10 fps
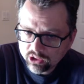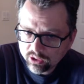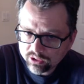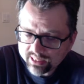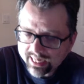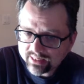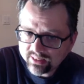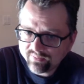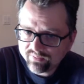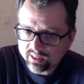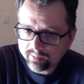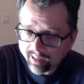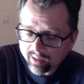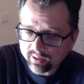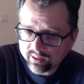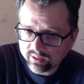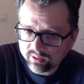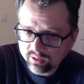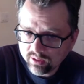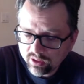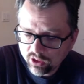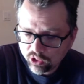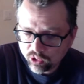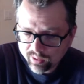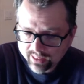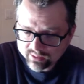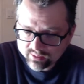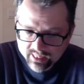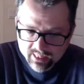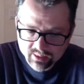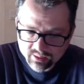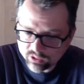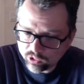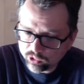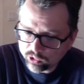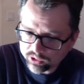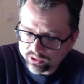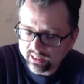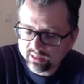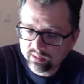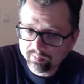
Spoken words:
Scientific American who has taken a neutral stance in